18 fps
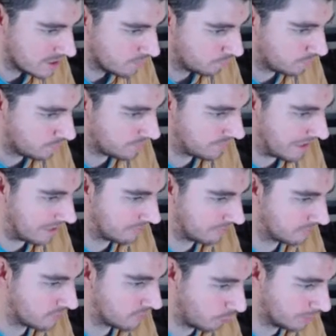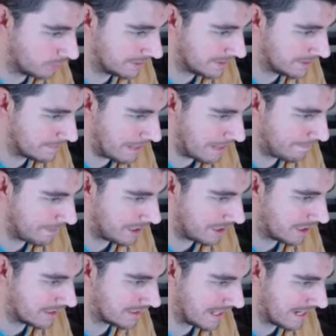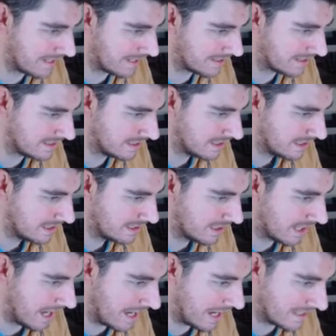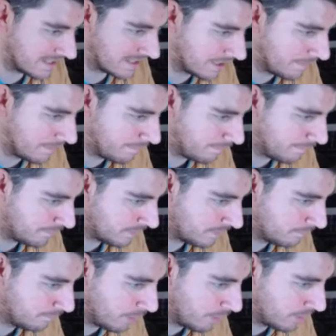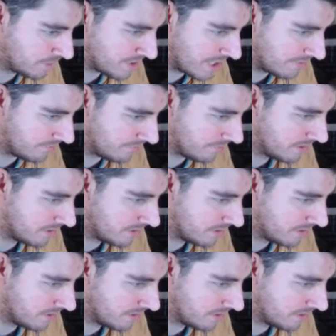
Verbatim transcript: with Valve calling the man behind Acid, Ata Berdiev,